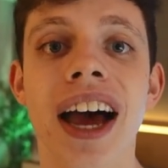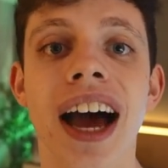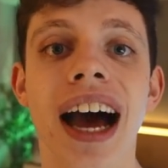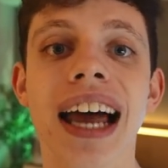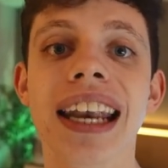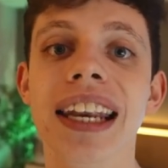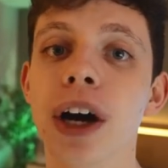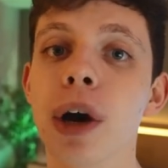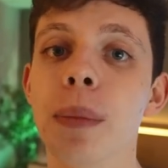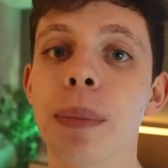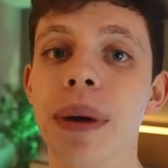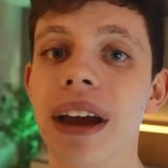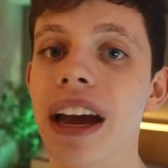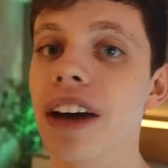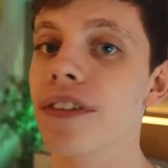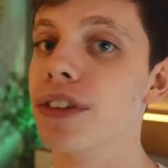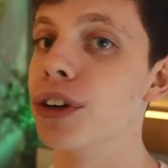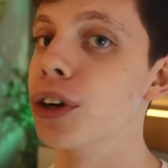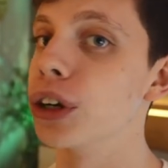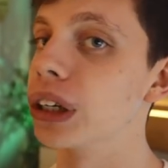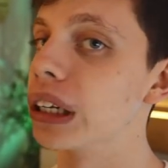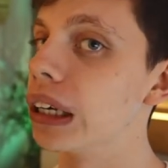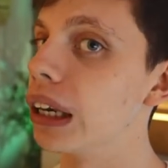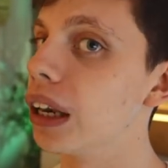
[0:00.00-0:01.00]
a little bit
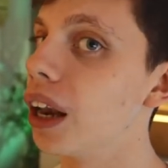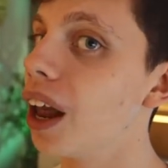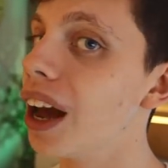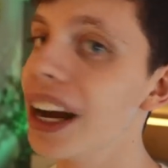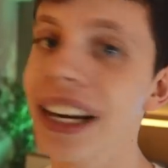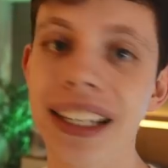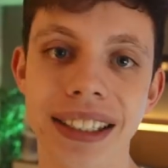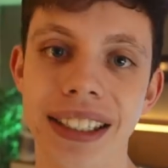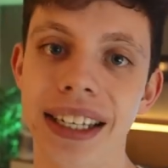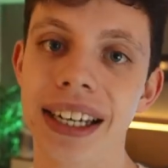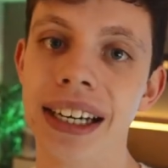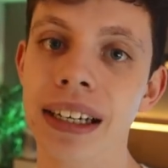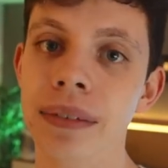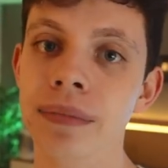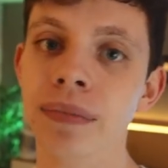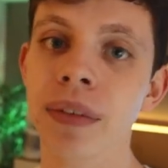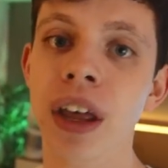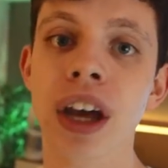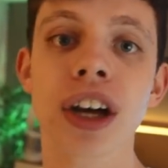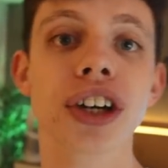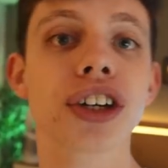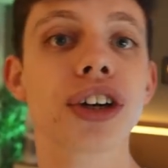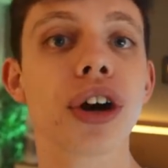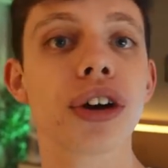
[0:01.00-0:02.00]
of good lighting,
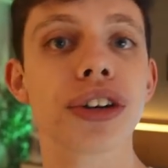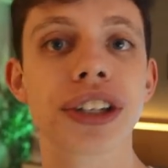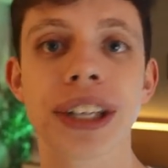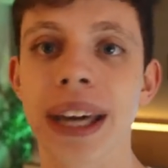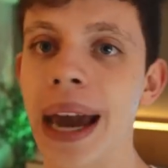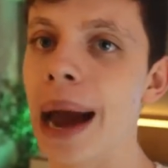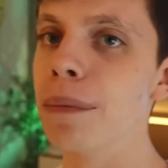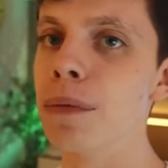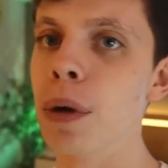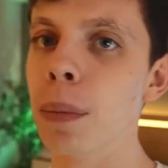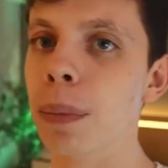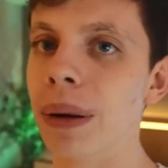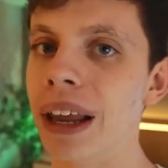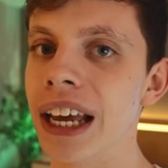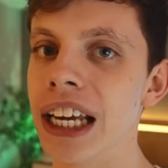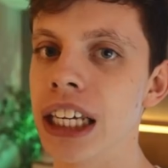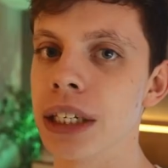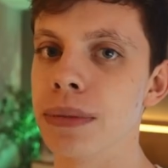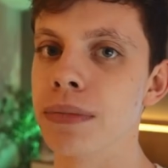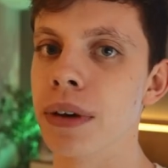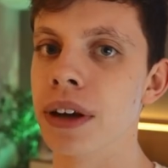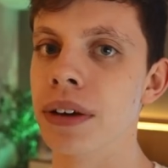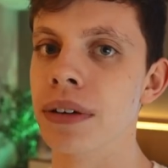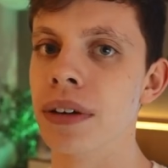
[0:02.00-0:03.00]
good camera
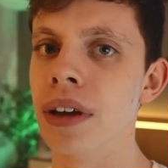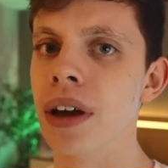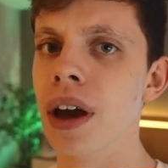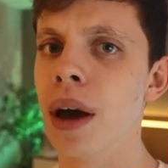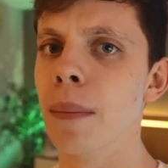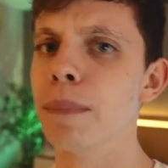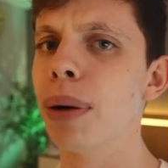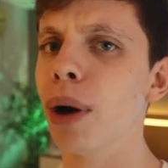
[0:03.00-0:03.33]
placement.